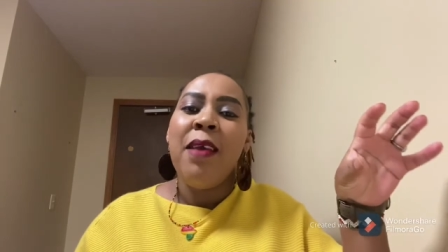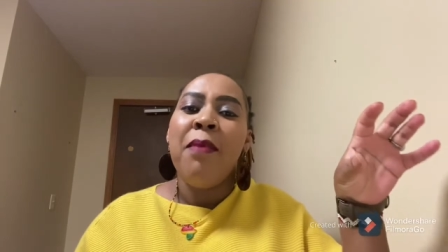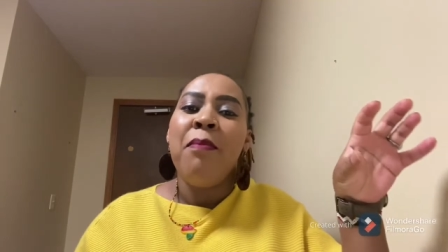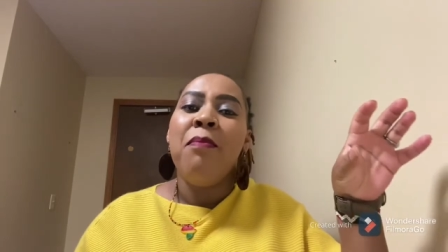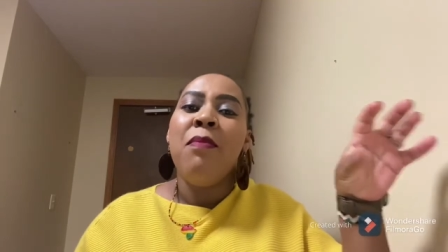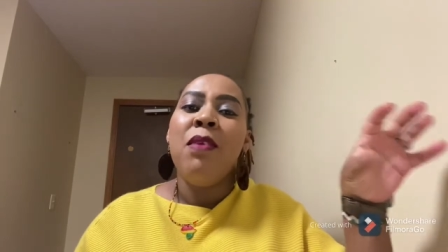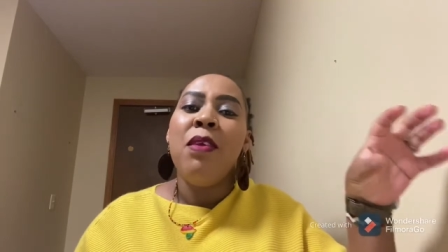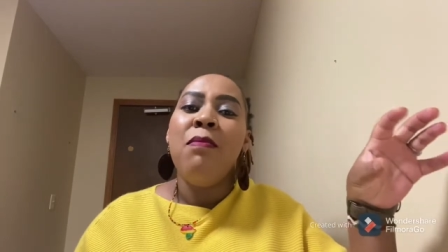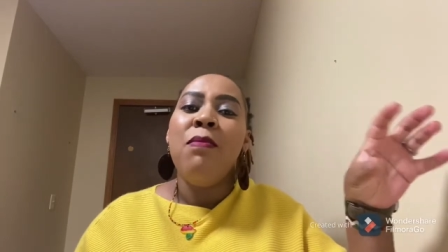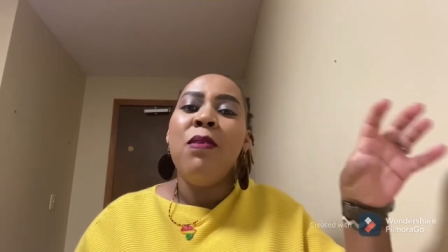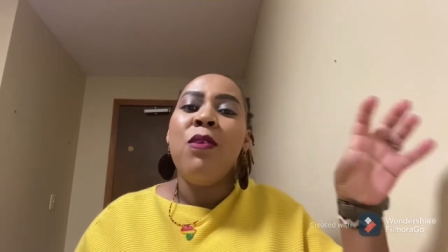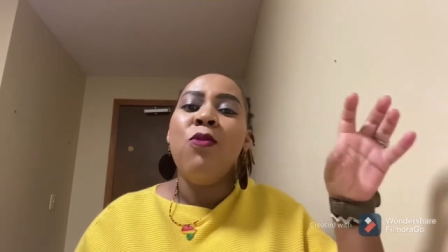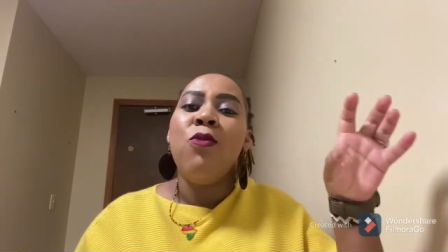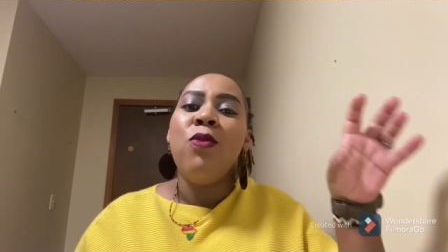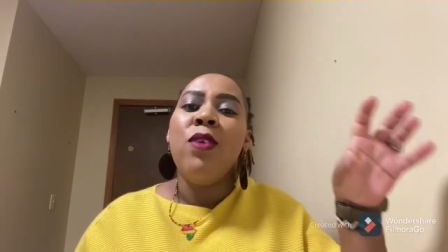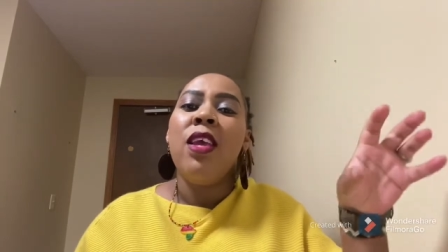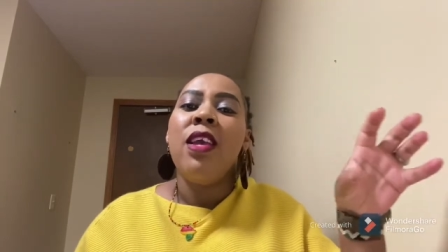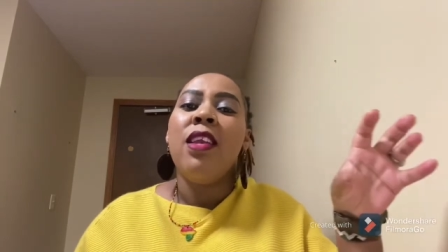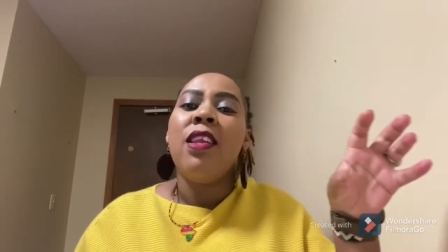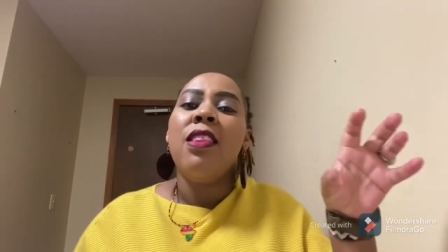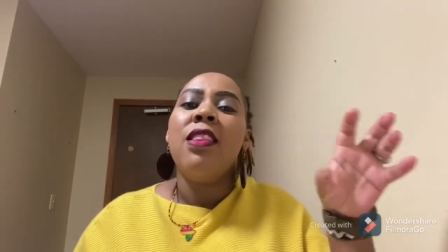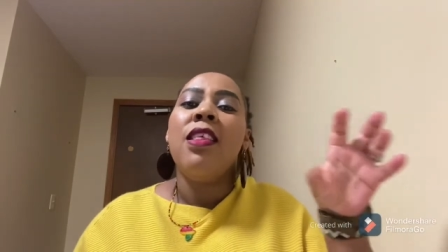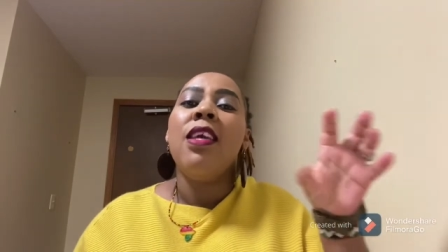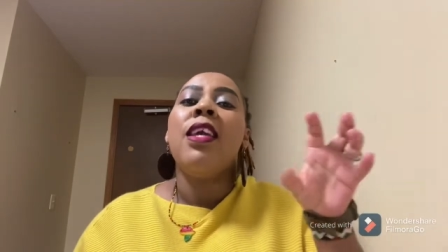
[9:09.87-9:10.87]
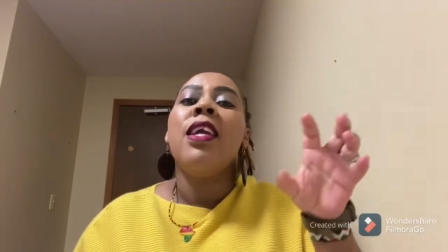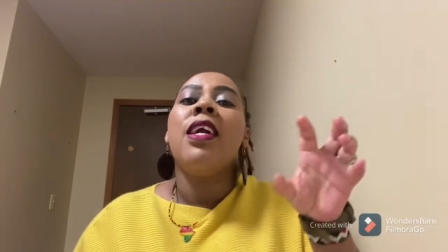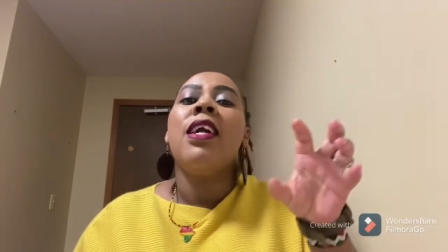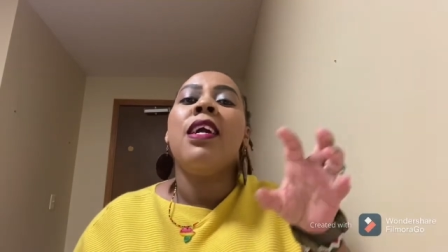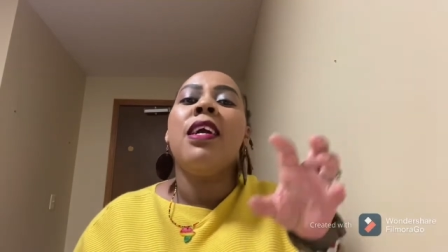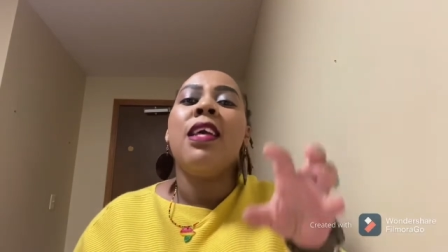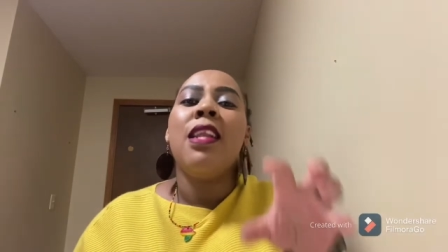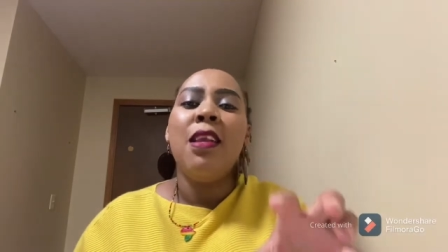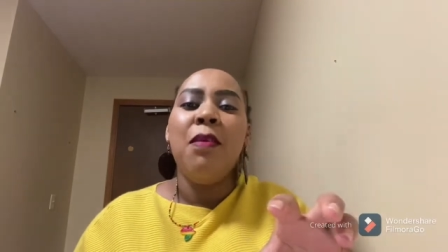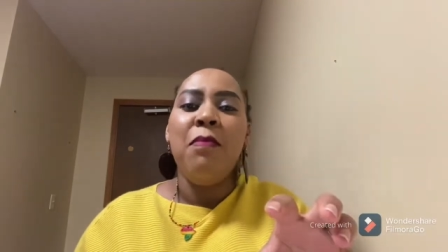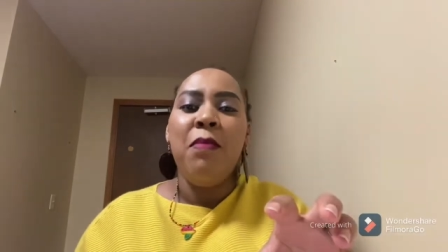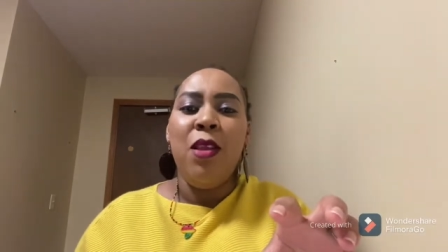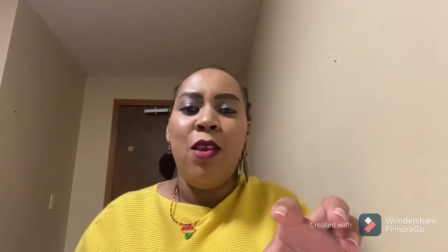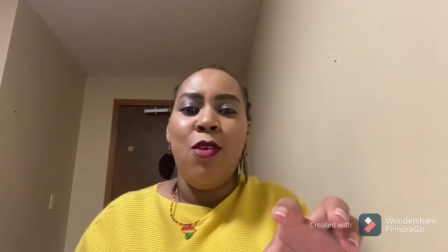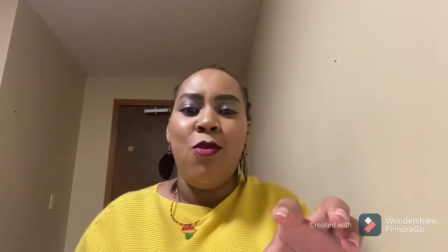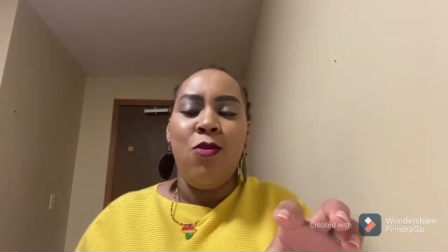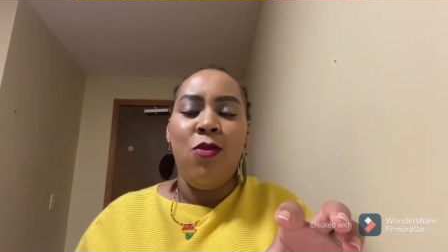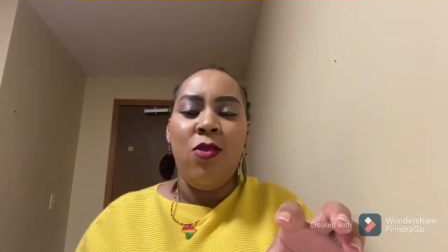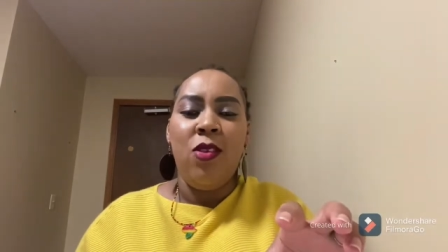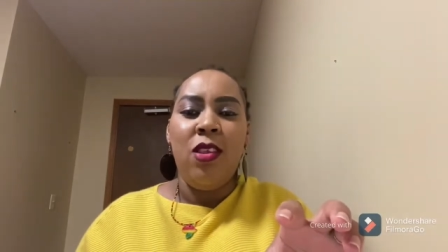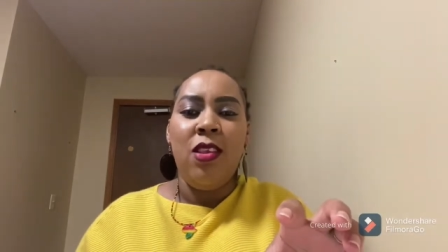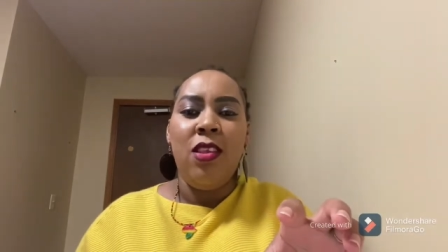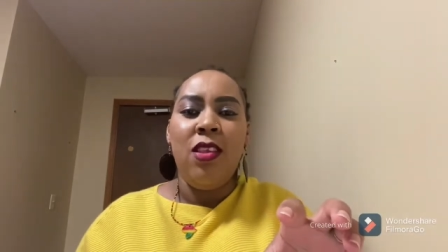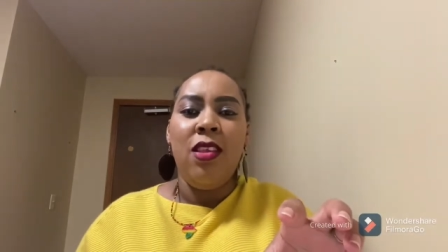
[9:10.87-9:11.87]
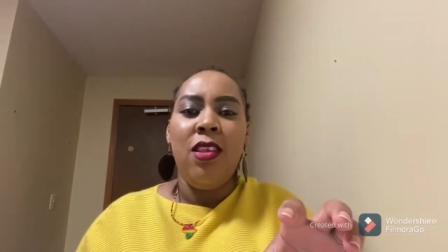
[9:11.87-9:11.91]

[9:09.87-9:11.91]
maybe to get the criminals.